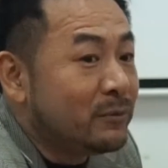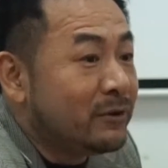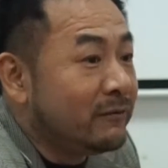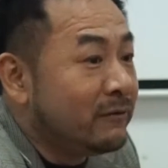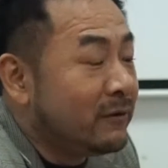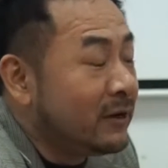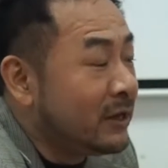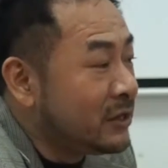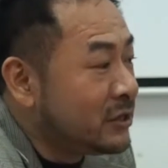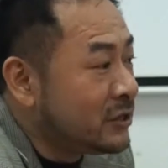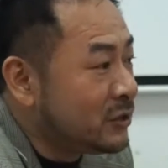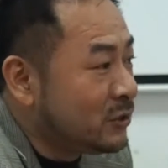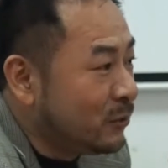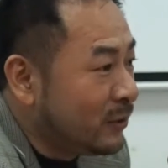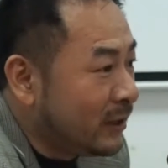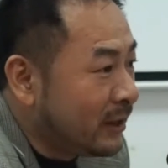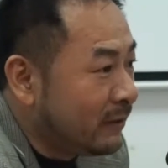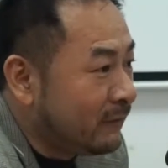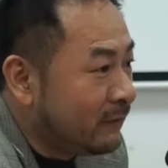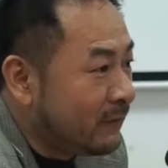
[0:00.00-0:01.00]
privileged to
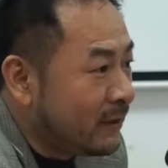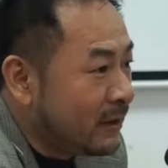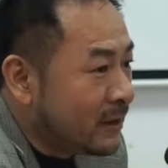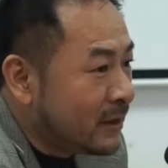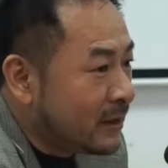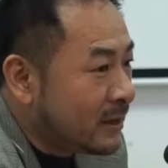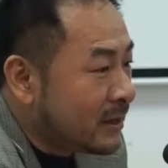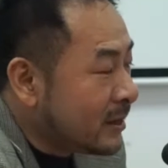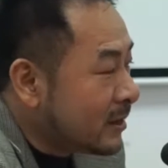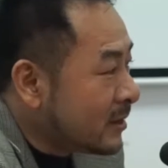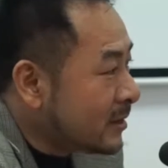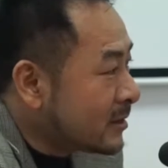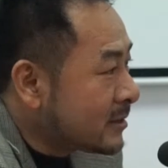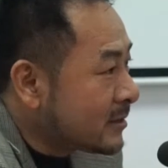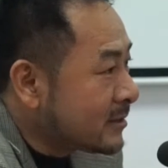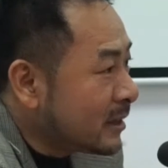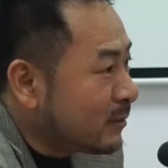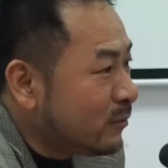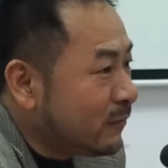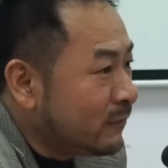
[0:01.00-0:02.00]
have
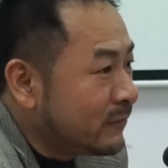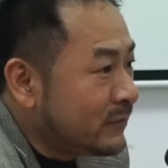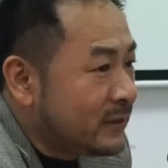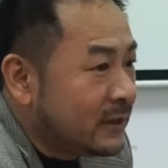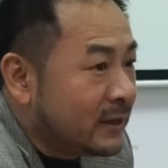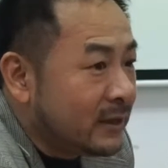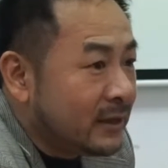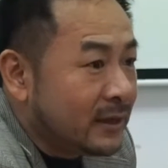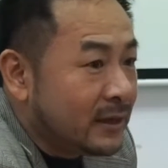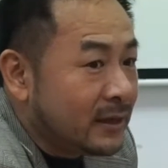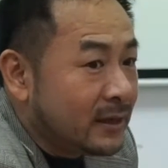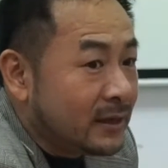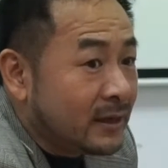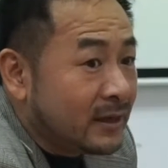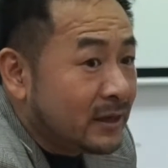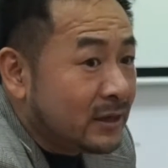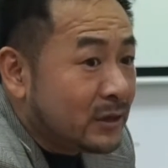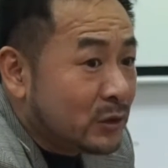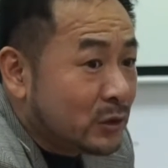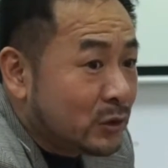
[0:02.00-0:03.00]
some of the
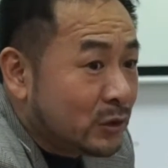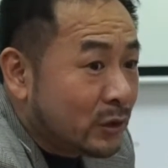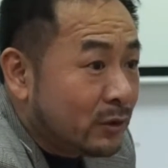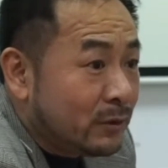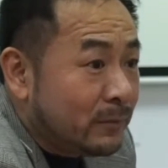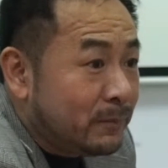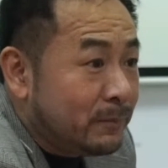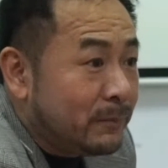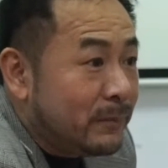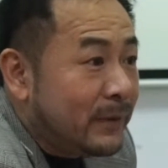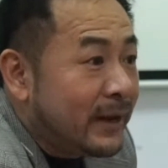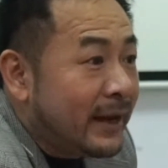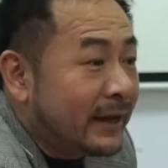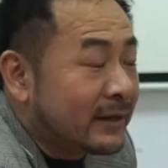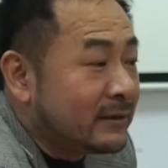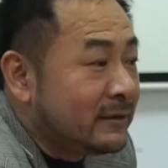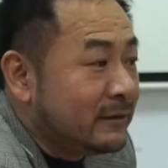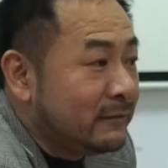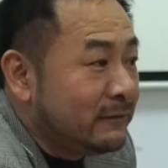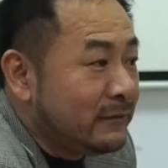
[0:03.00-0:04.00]
top
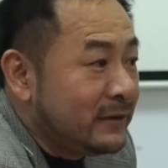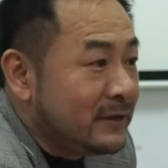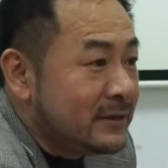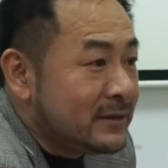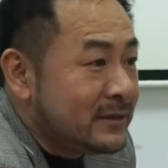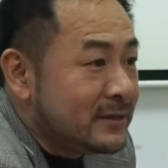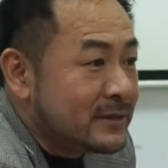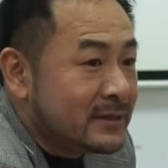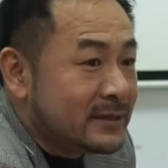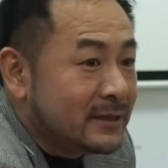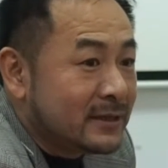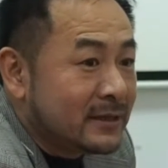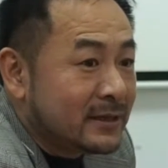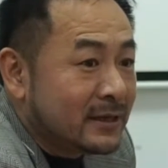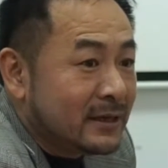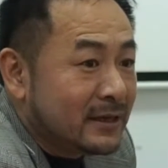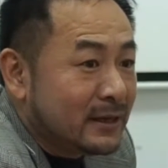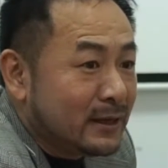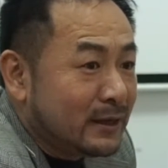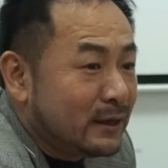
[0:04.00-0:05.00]
activists
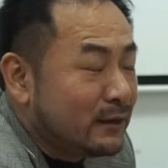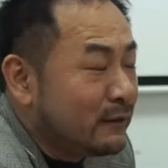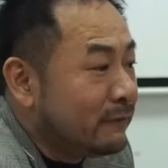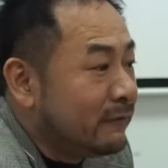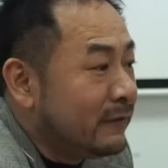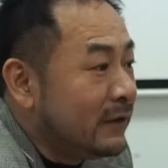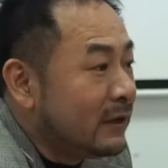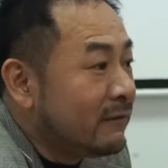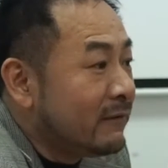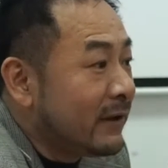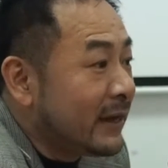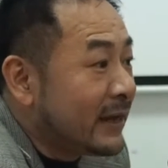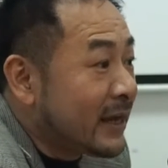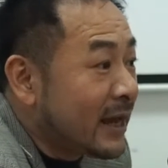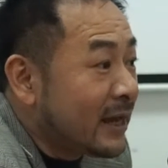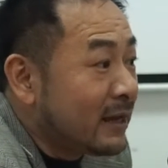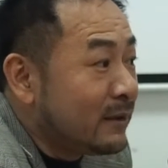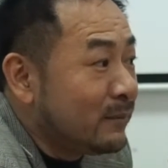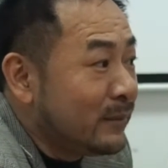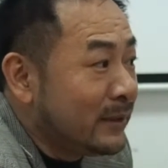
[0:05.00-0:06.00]
in the field of
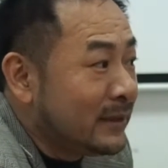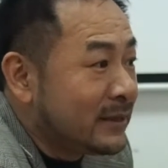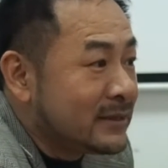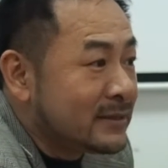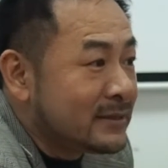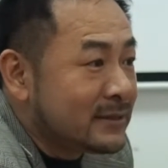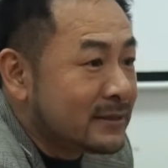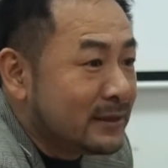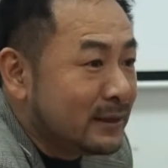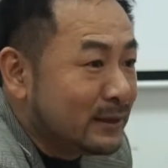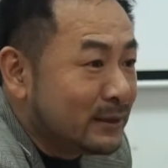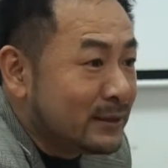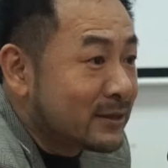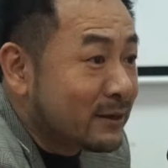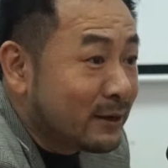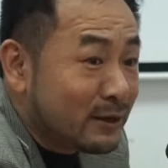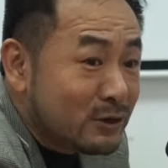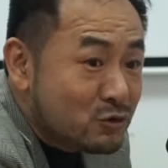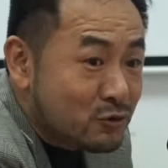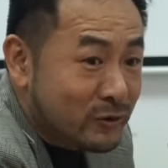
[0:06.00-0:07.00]
academics in this
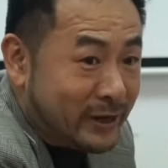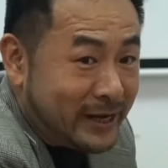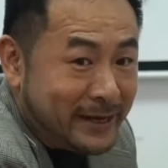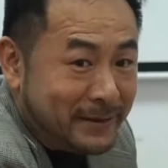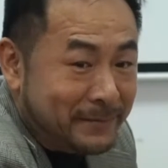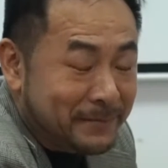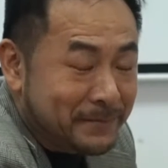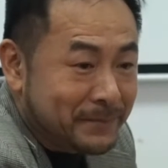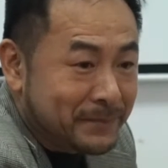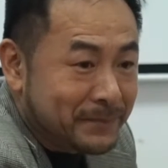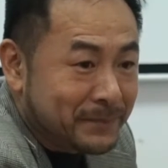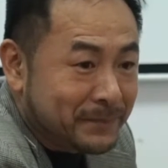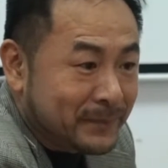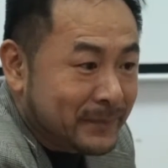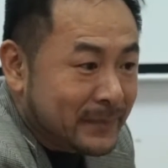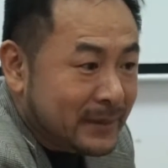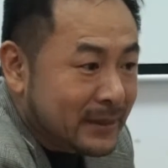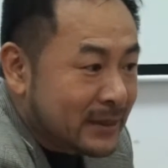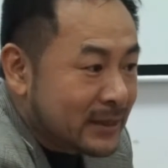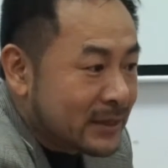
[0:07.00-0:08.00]
country.
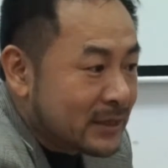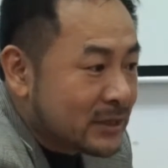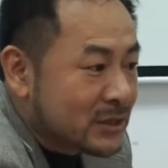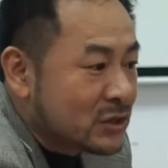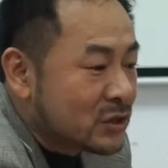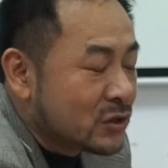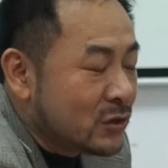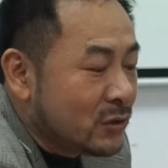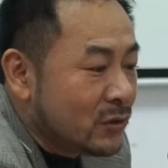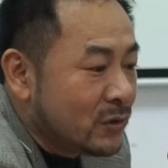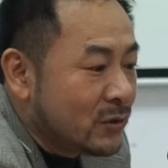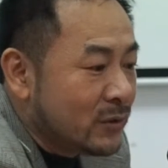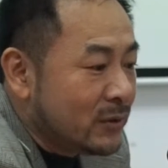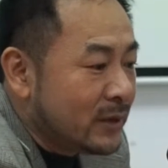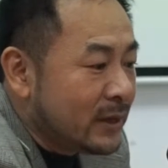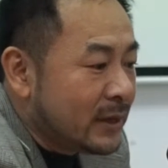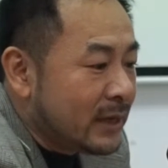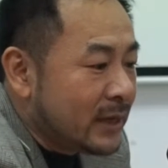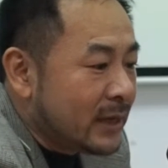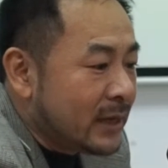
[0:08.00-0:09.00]
So
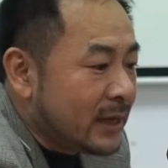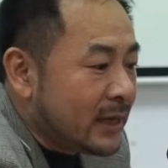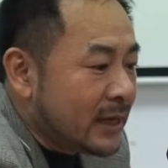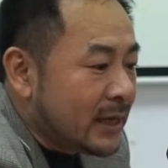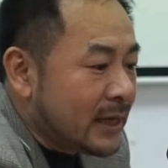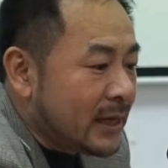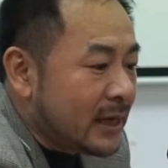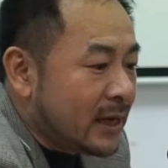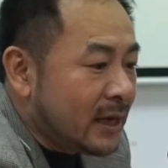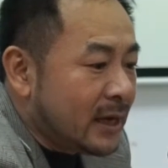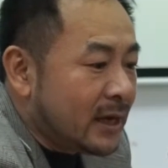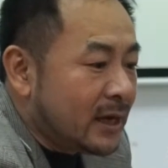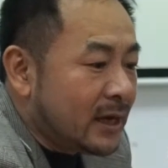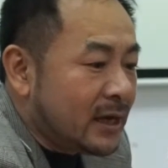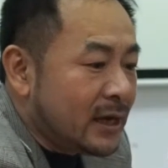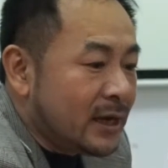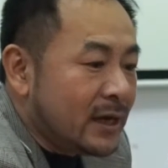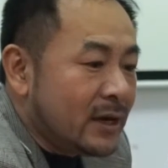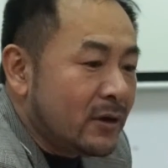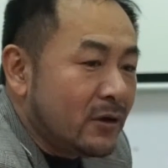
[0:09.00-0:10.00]

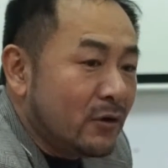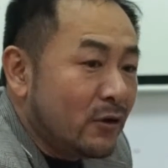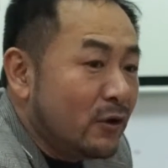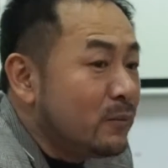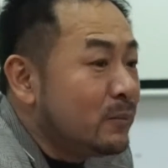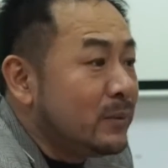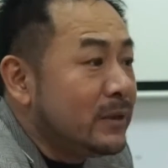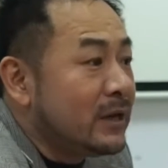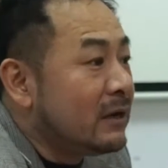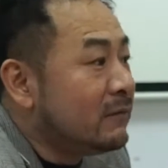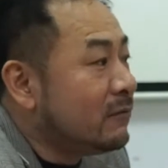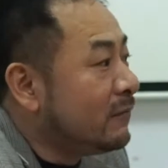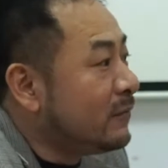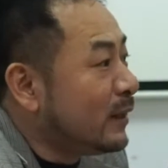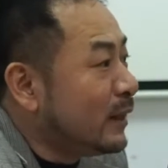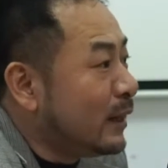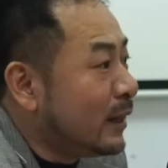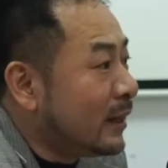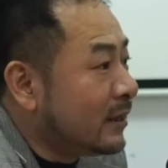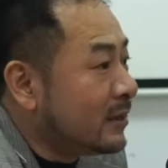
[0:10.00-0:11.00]
on behalf of the
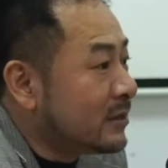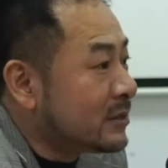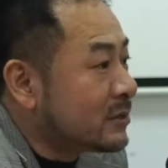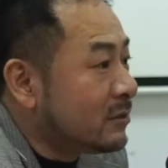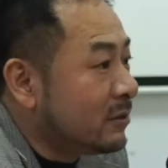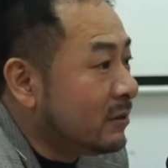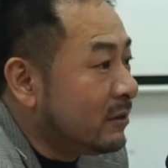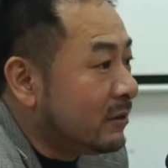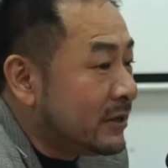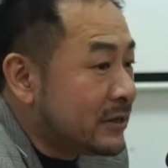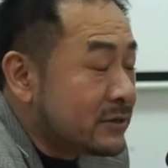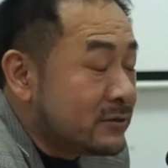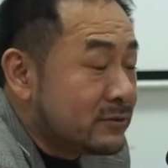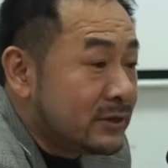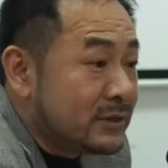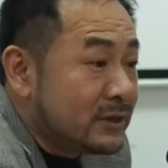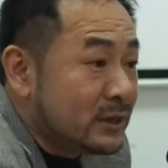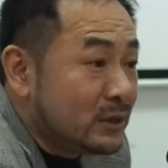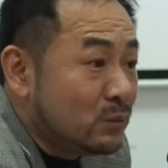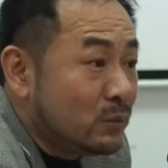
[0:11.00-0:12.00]
Naga Scholar
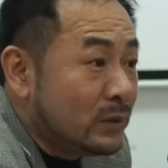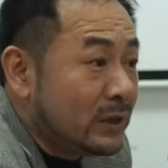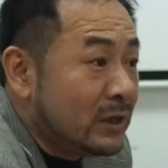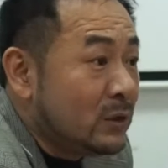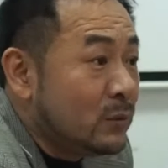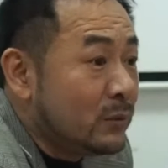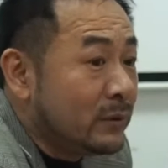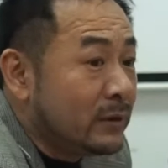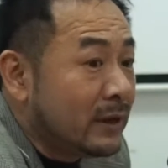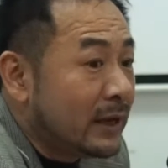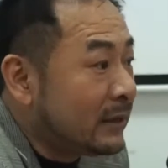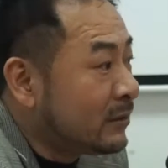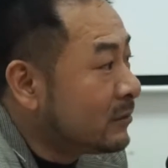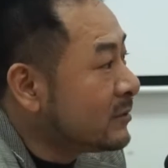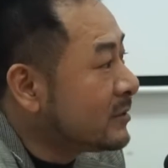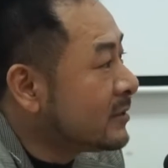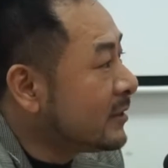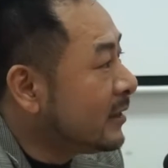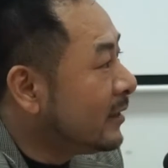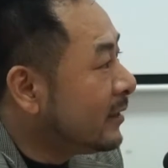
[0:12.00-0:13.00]
Association, we would like to
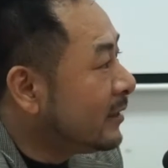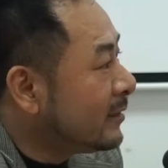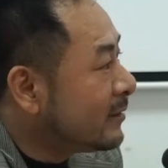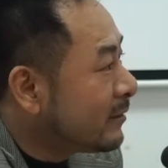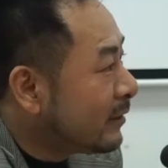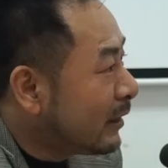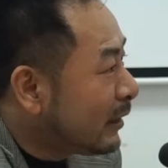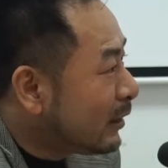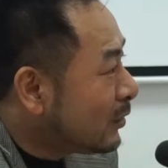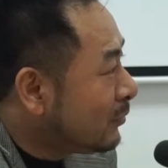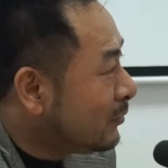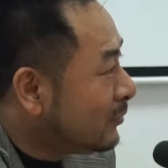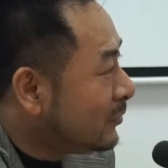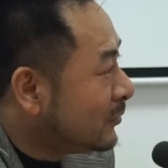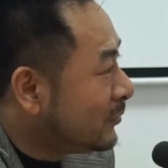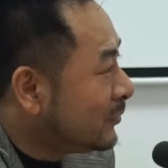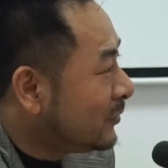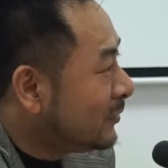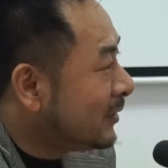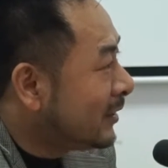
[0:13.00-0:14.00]
say thank you
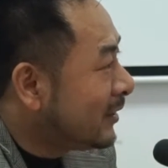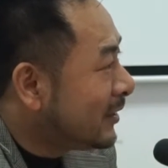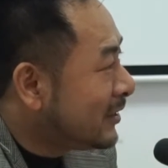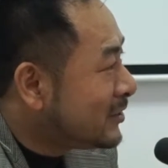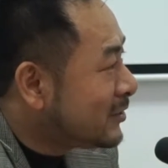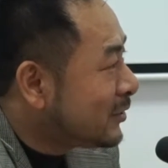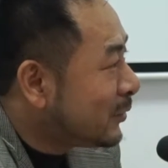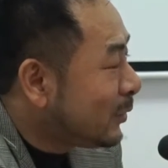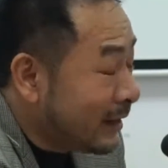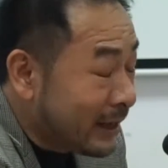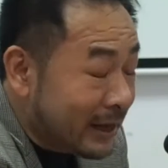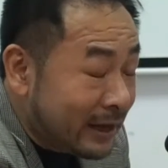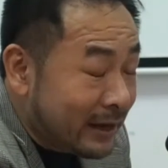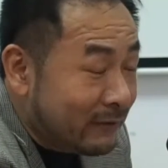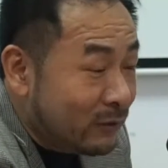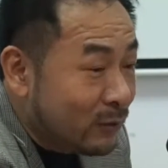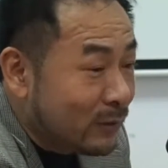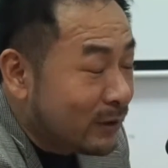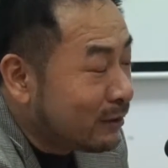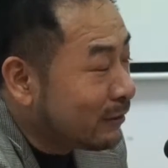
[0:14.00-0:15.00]
to each and
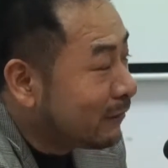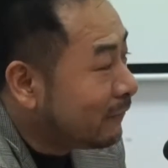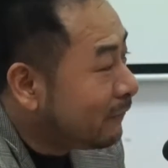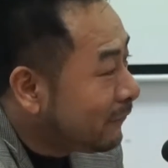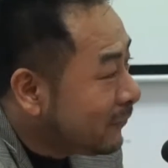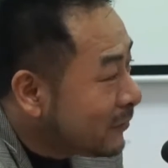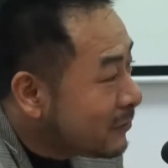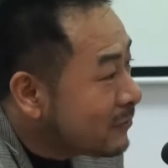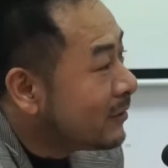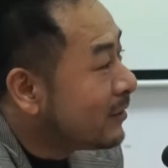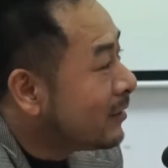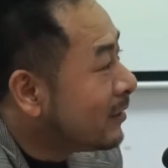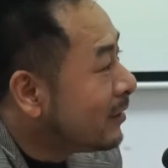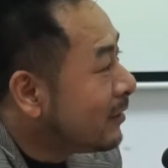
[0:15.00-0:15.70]
every one of you